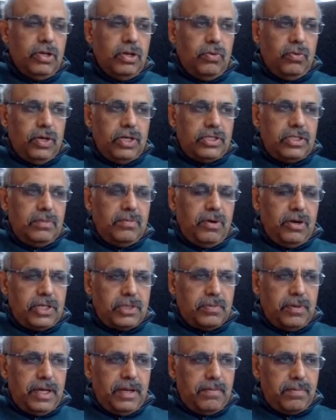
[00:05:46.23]

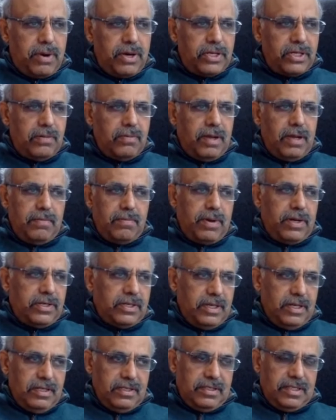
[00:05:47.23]
What's my impression? My
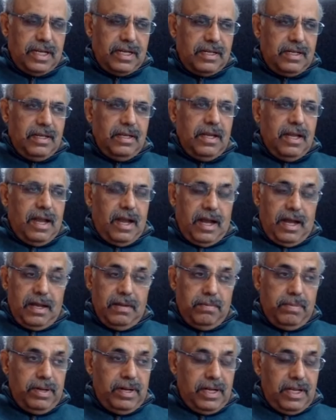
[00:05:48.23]
impression is that I
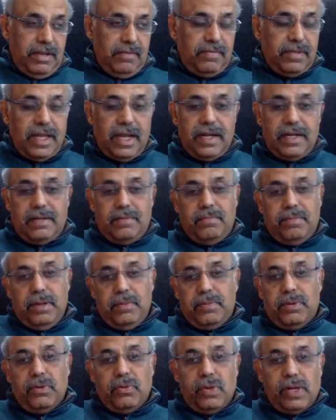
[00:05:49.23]
believe that
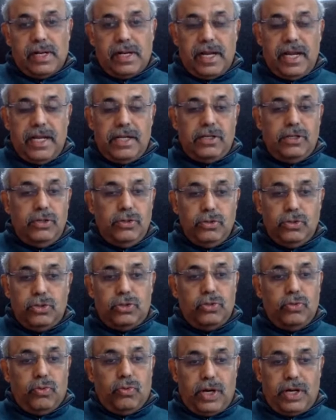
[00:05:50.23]
people will get used
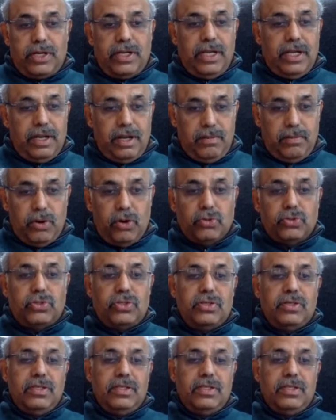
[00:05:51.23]
to working remote.